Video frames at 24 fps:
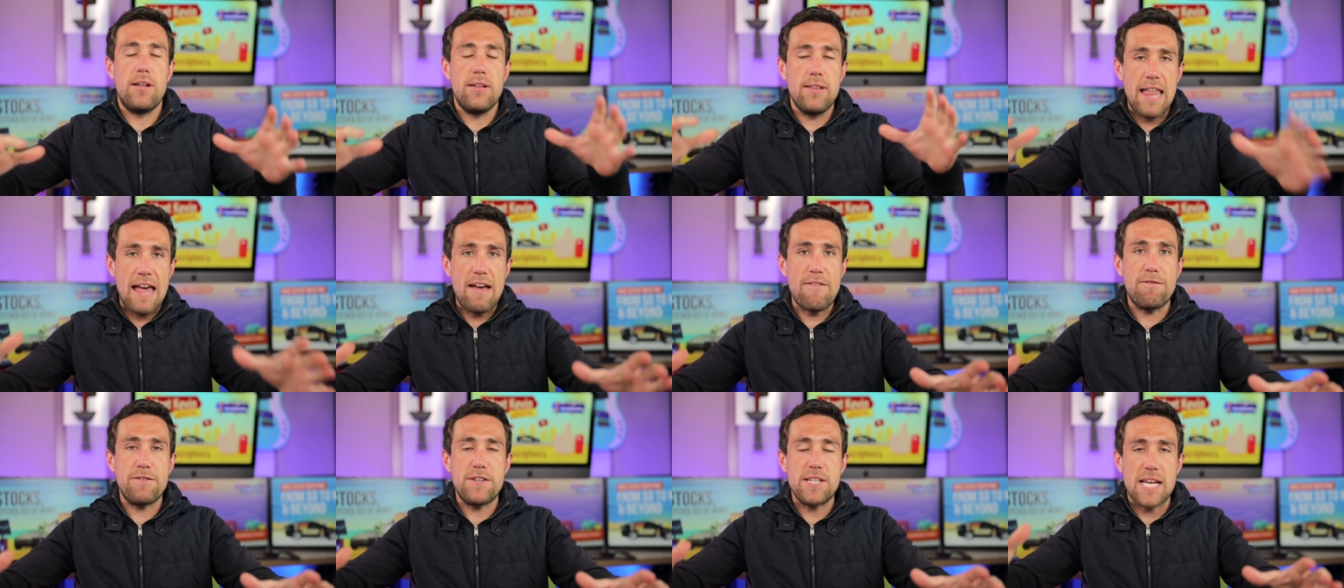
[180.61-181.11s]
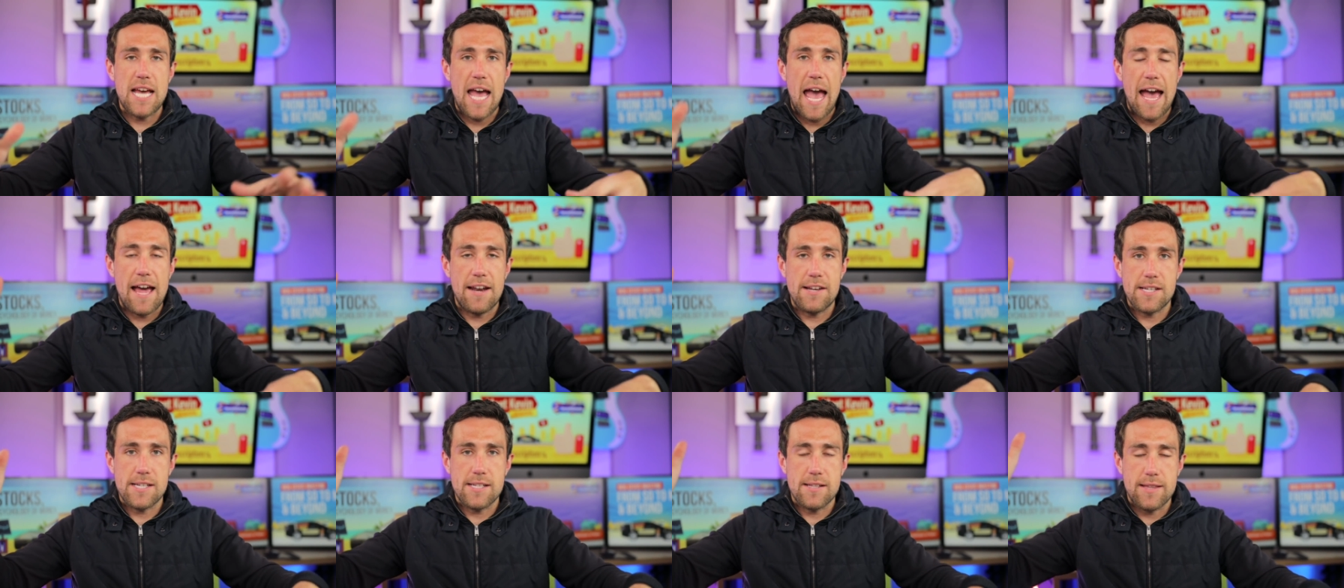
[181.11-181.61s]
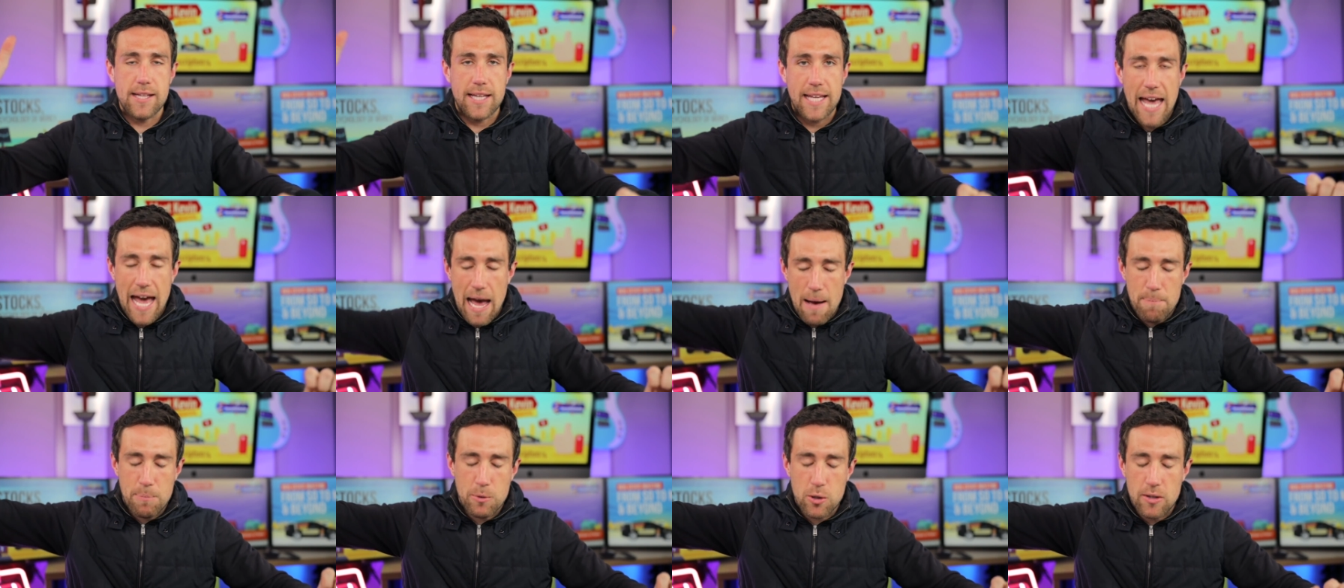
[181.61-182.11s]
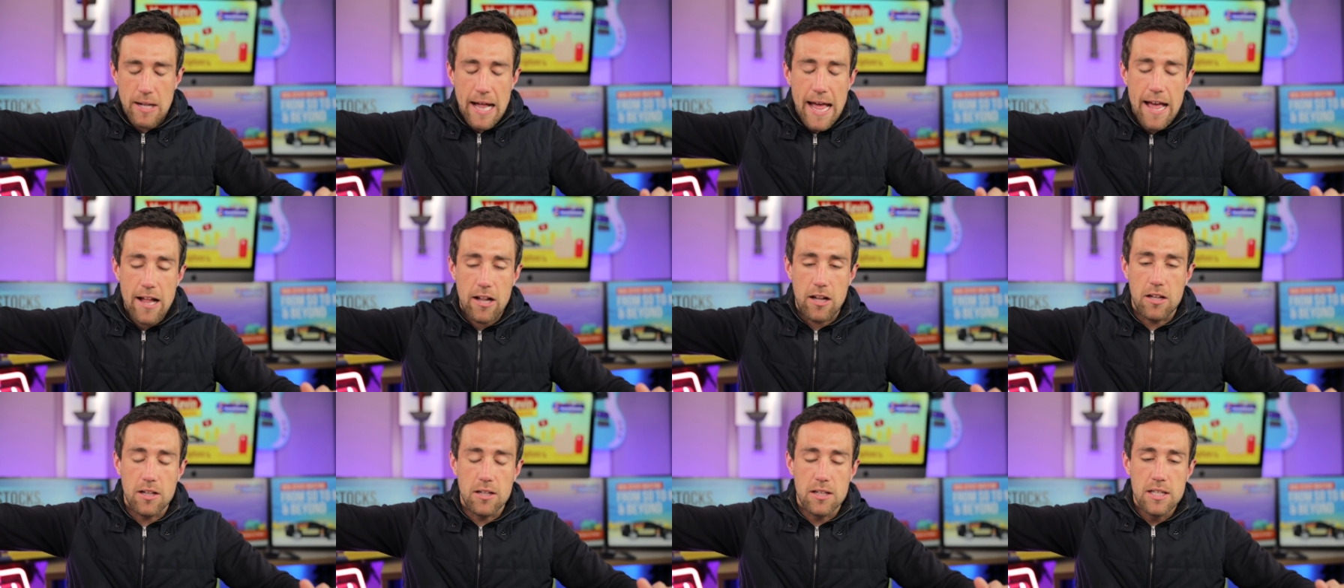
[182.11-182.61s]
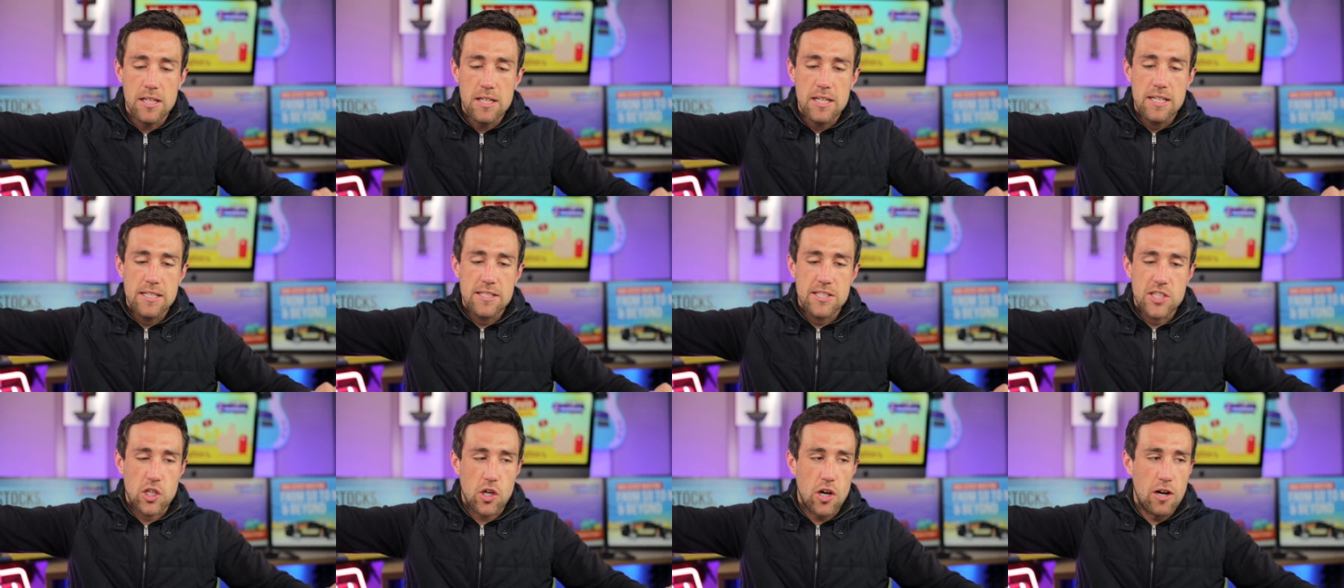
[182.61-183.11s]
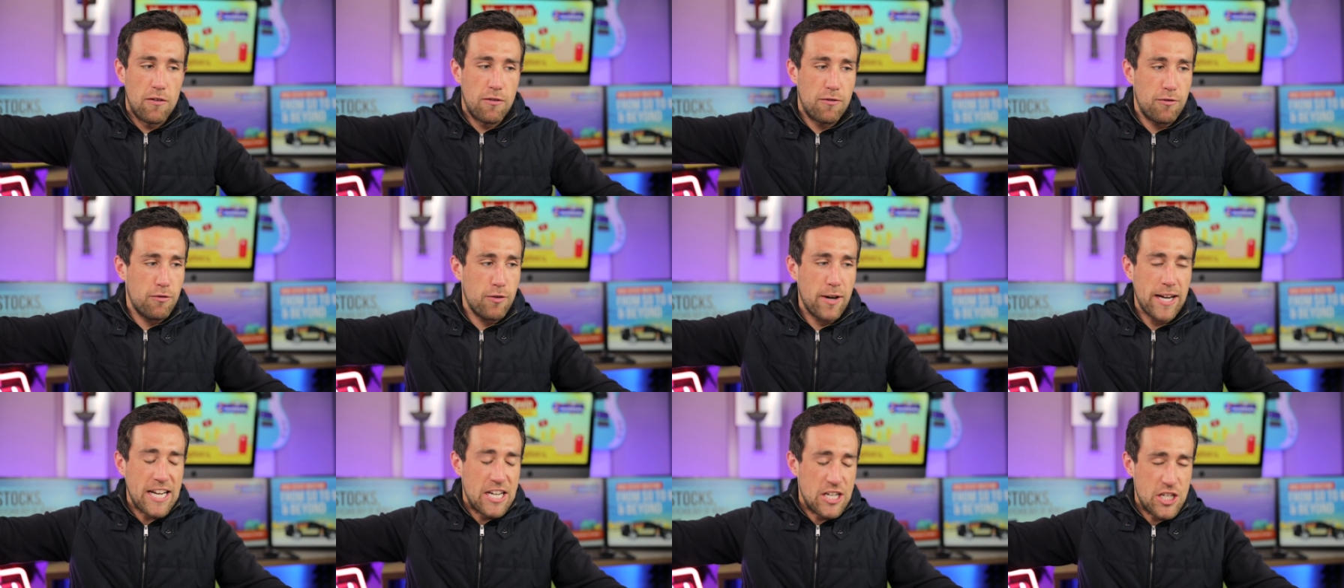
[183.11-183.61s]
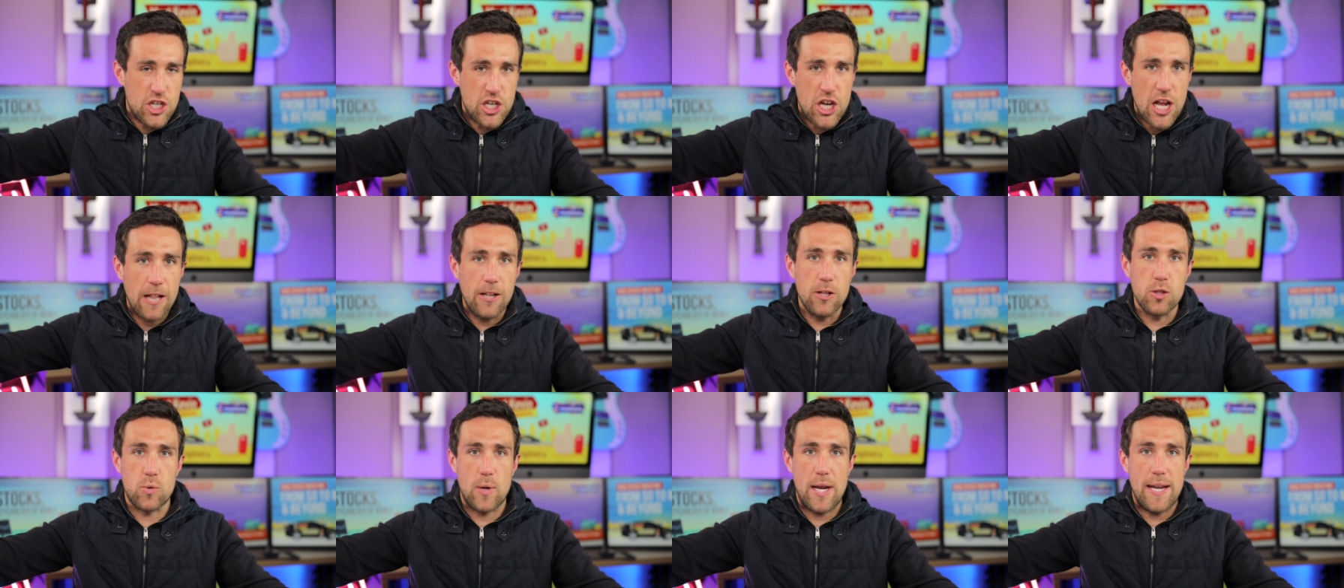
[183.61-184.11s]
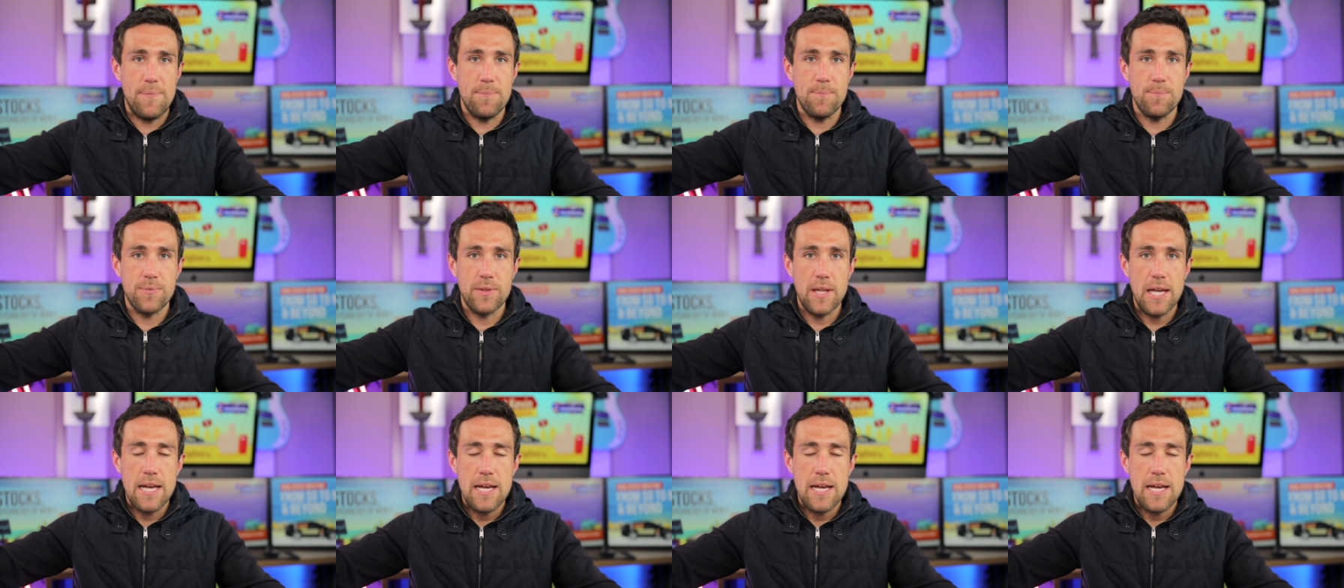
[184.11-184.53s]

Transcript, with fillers: left at the Capitol Hill, they're all frickin' children,